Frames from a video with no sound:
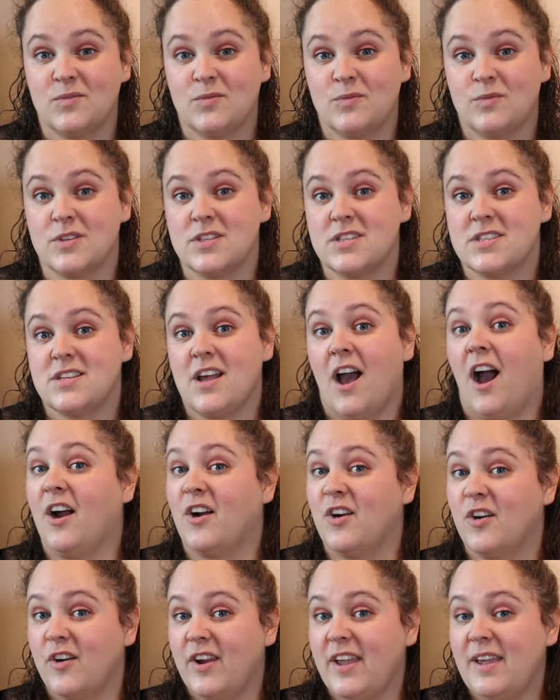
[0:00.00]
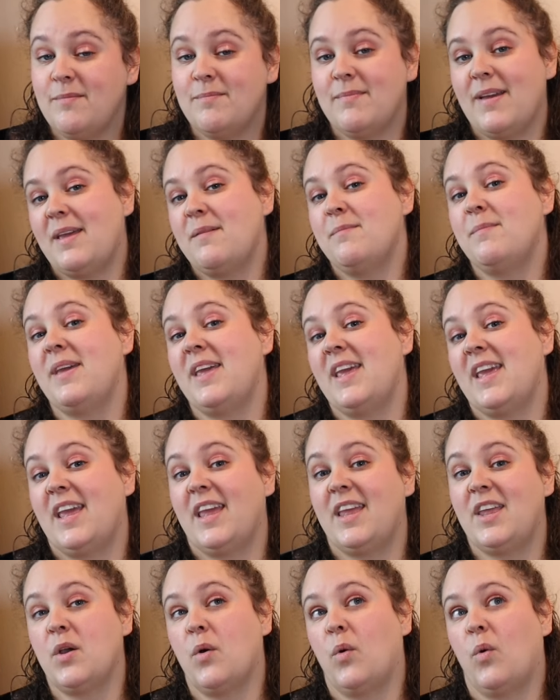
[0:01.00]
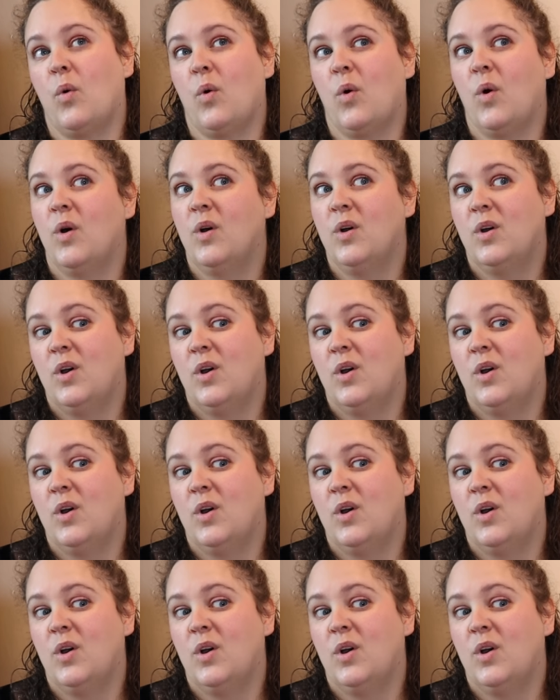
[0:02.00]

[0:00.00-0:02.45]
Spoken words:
was hungry, maybe your